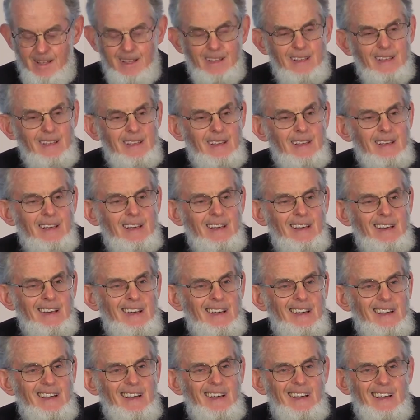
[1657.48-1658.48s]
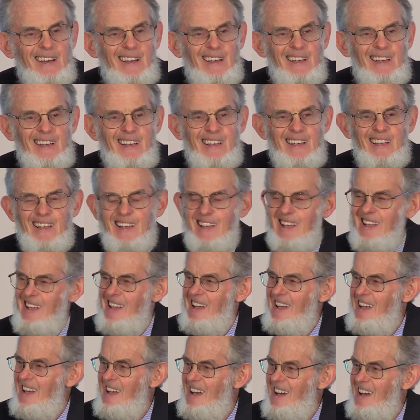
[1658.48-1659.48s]

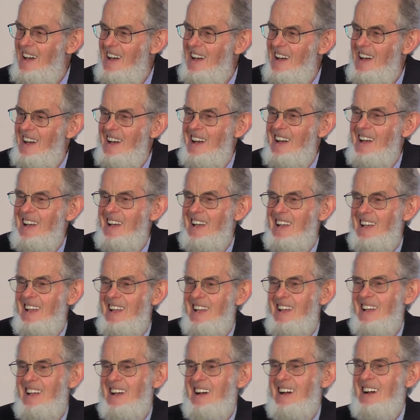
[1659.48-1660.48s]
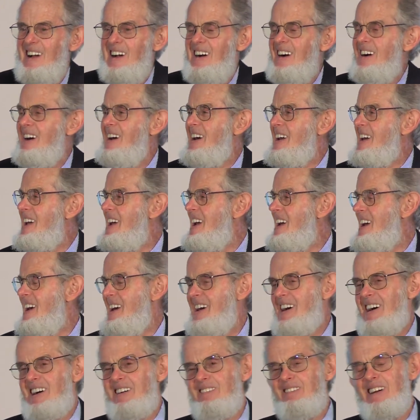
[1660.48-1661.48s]
I, uh,
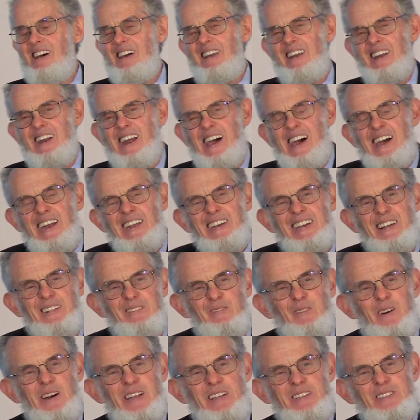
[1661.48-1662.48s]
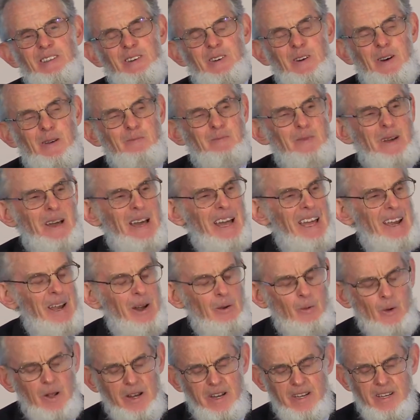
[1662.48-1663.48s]
I wrote an article one time, and
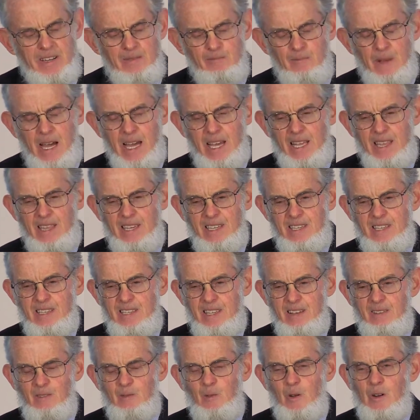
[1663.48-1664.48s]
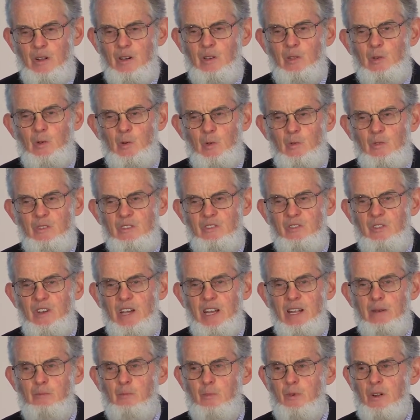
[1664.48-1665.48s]
I wanted to make this uh, what I thought was a
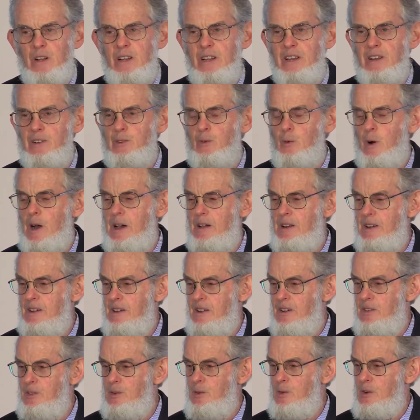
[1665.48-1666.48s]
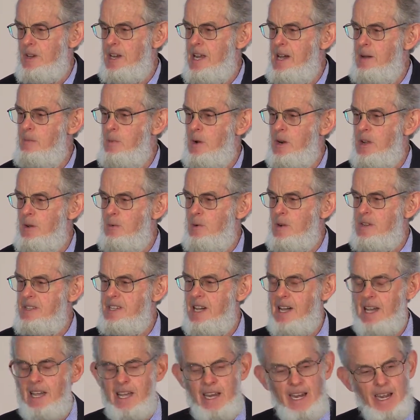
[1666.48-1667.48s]
fairly brilliant quote, and I thought nobody will
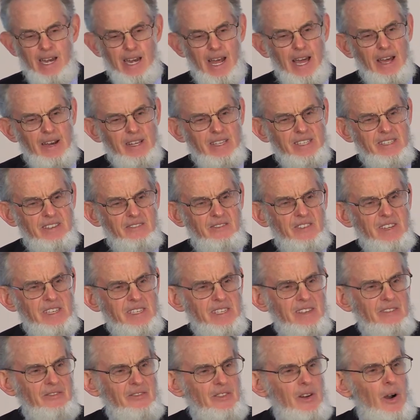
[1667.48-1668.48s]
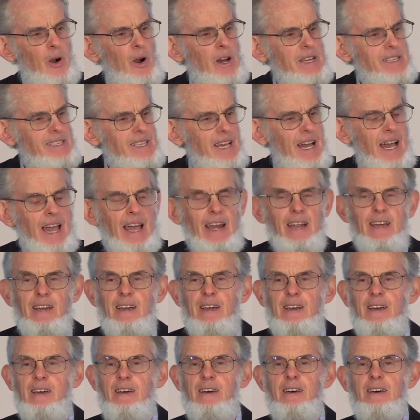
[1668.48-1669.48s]
take any notice of this if I say it.
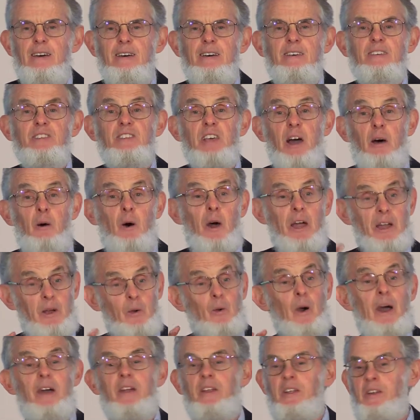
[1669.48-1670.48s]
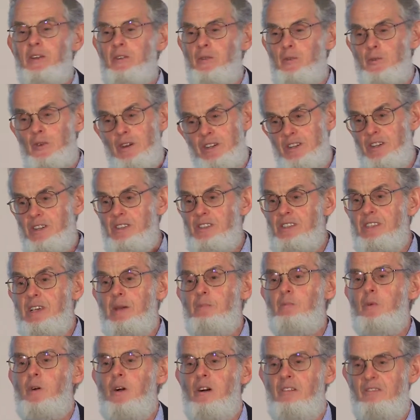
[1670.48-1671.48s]
So I quoted Richard
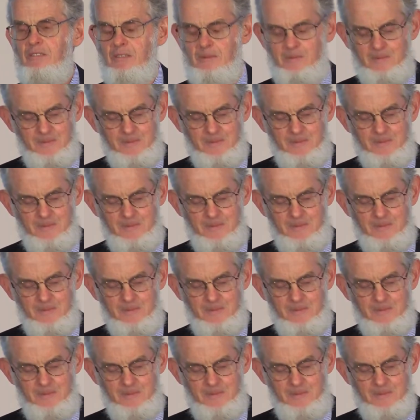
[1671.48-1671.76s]
Sebroff.